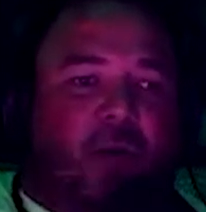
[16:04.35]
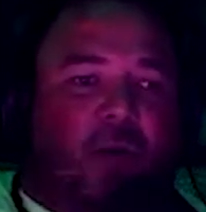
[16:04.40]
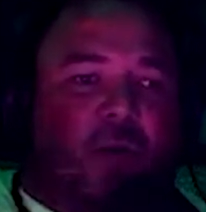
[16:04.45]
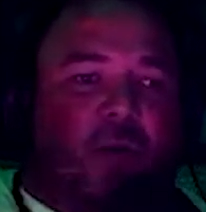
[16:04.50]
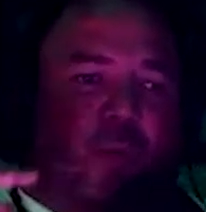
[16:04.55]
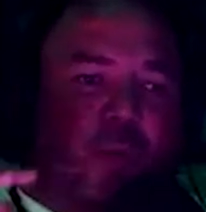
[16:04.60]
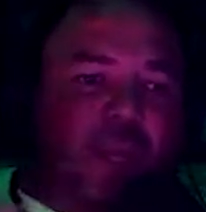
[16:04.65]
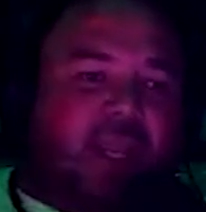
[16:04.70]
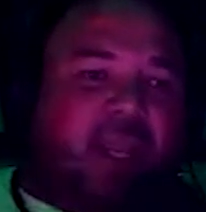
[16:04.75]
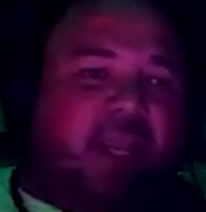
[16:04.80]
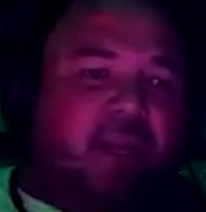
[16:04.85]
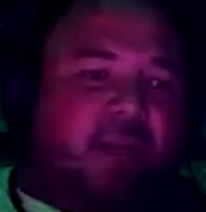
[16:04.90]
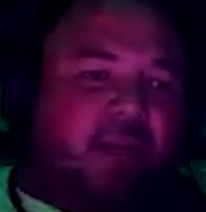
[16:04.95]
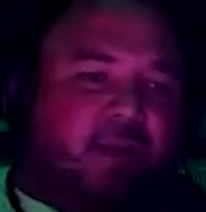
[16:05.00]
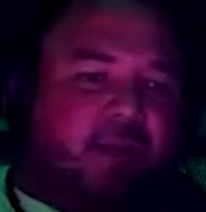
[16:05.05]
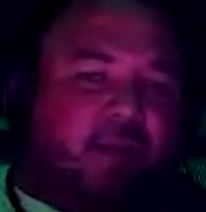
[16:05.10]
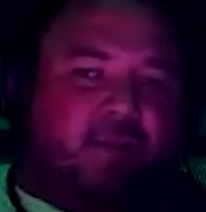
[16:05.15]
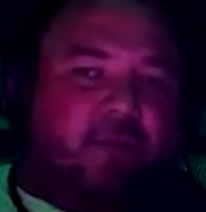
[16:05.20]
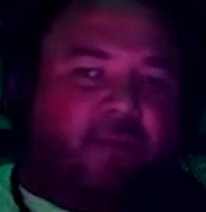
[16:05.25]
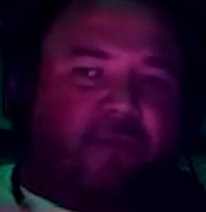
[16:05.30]
we
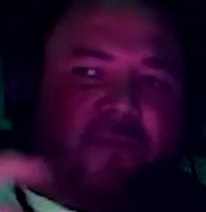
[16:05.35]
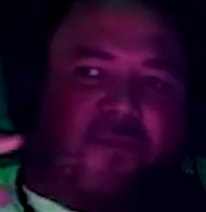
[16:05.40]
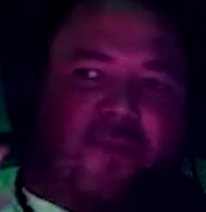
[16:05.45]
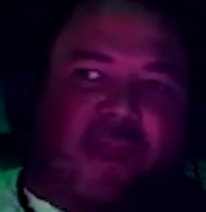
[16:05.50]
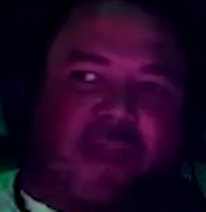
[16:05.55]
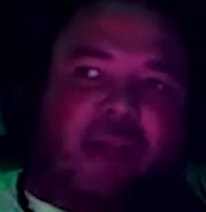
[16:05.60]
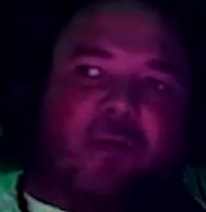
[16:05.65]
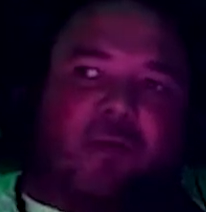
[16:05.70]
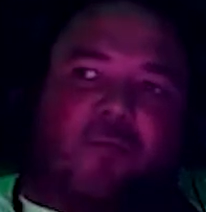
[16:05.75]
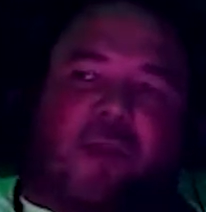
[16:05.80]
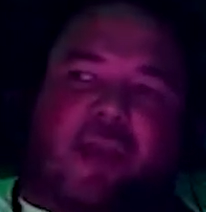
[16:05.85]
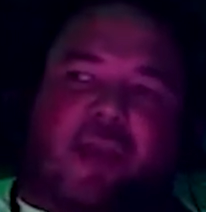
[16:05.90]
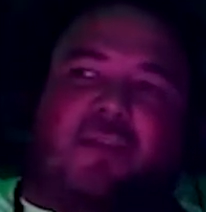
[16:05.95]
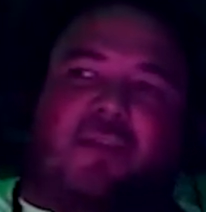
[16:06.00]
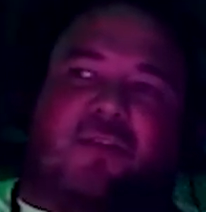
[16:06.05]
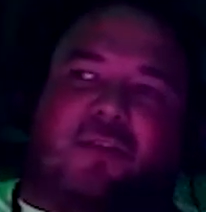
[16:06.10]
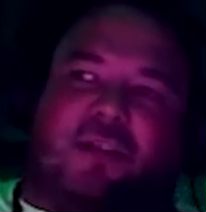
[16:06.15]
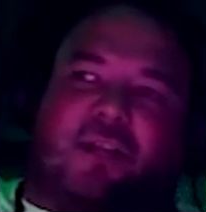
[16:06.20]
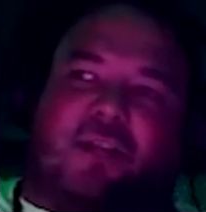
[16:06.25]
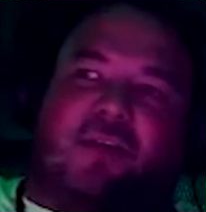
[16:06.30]
can find a way
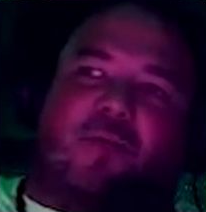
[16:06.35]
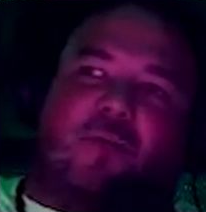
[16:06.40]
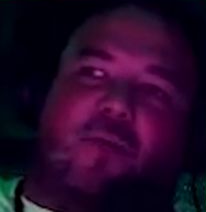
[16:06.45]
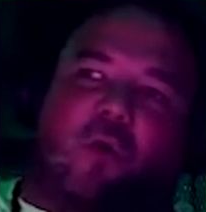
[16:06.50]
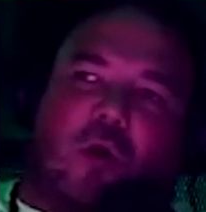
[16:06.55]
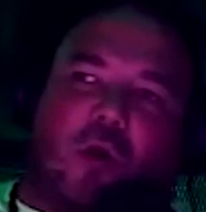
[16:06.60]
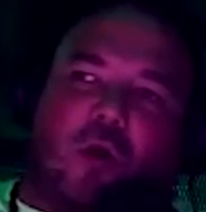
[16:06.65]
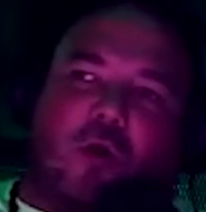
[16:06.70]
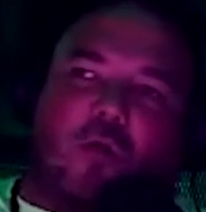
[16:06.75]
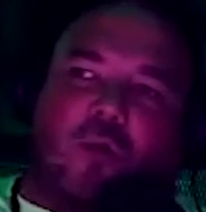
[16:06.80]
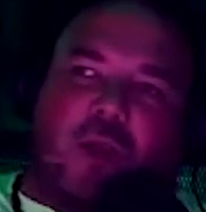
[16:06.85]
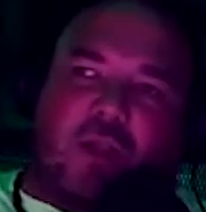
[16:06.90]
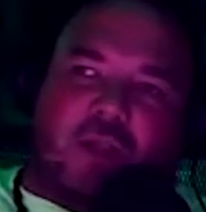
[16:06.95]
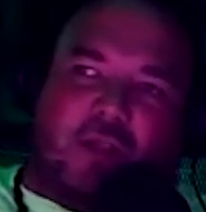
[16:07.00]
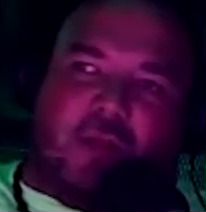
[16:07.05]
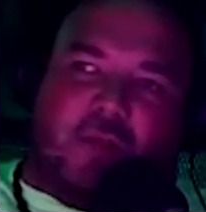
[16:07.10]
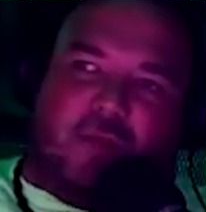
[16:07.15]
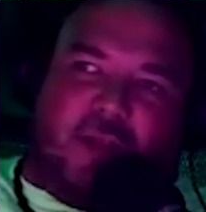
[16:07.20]
to deal more with